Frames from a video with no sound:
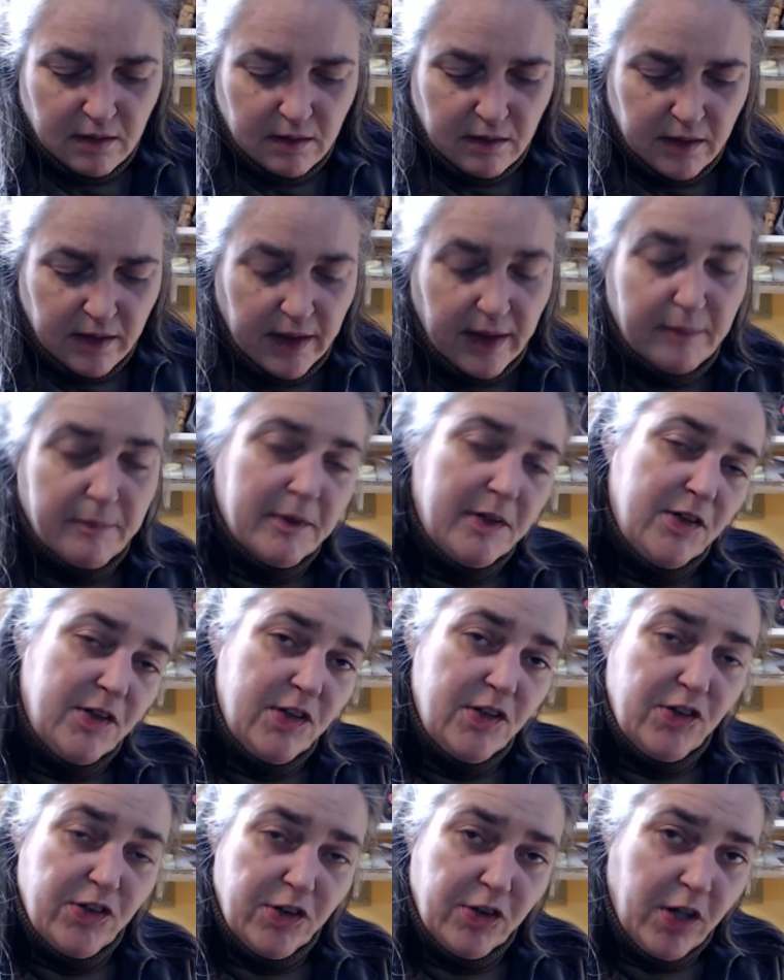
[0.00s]
How much
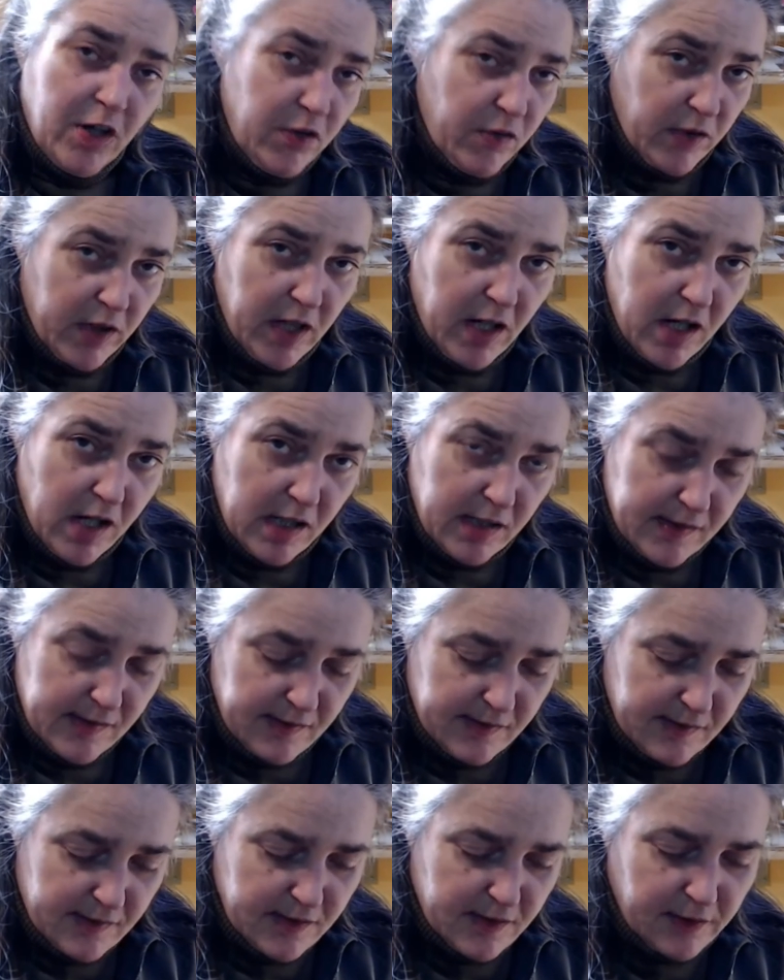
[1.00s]
did your coat
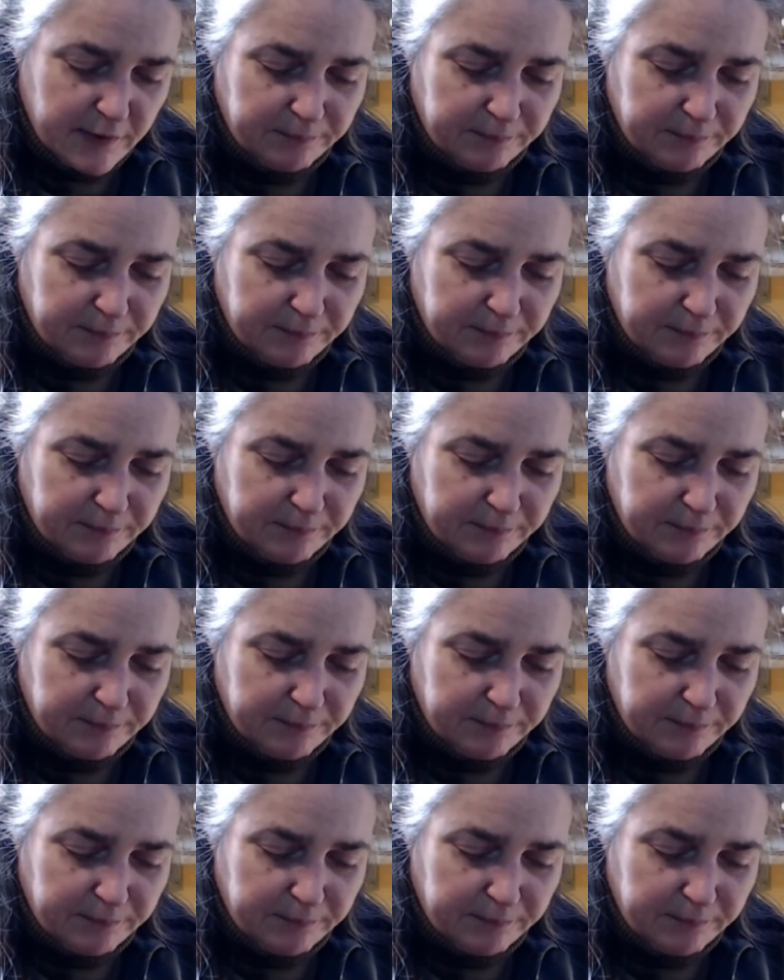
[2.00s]
cost?